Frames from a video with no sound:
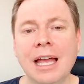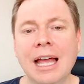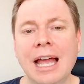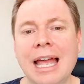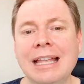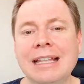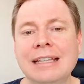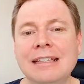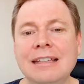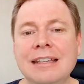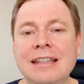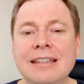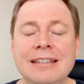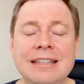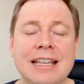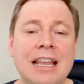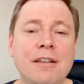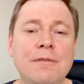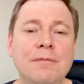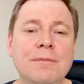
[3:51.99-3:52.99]
And
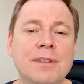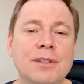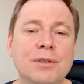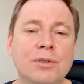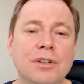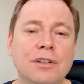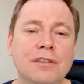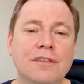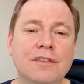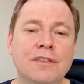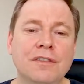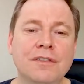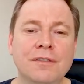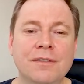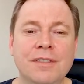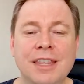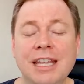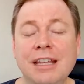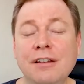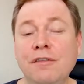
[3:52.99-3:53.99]
same sort
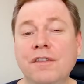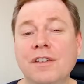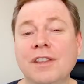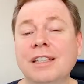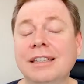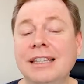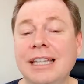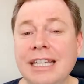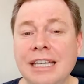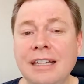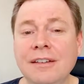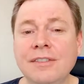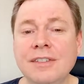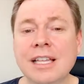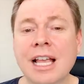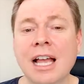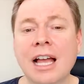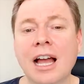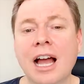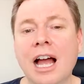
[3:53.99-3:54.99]
of thing for the
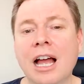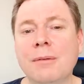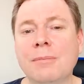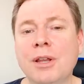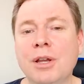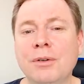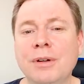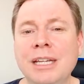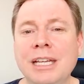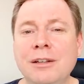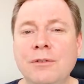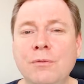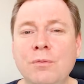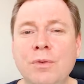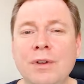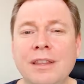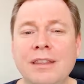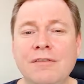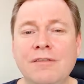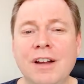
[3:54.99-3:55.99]
leaves. I'm going in
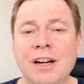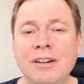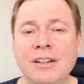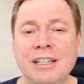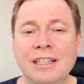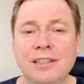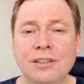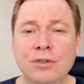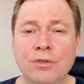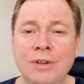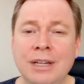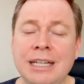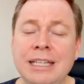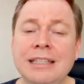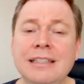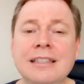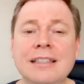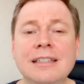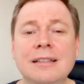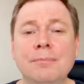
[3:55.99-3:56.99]
with various
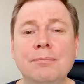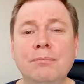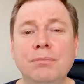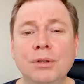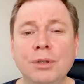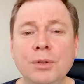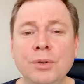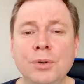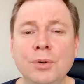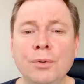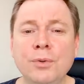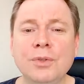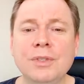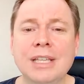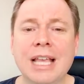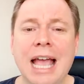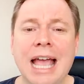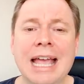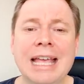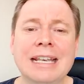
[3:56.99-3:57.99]
greens and some
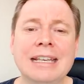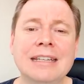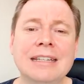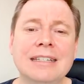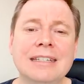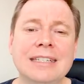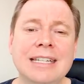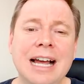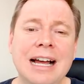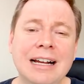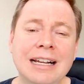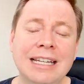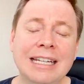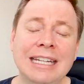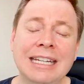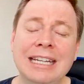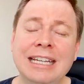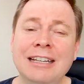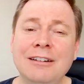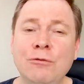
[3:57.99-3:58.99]
blues and
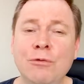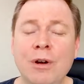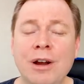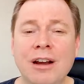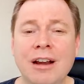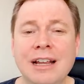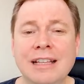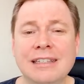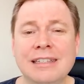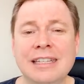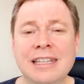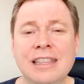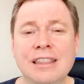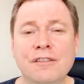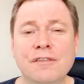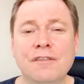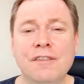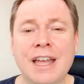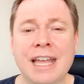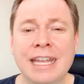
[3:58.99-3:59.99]
darkening in where I see
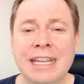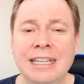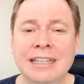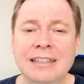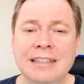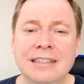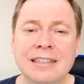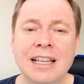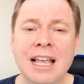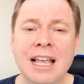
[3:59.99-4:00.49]
the veins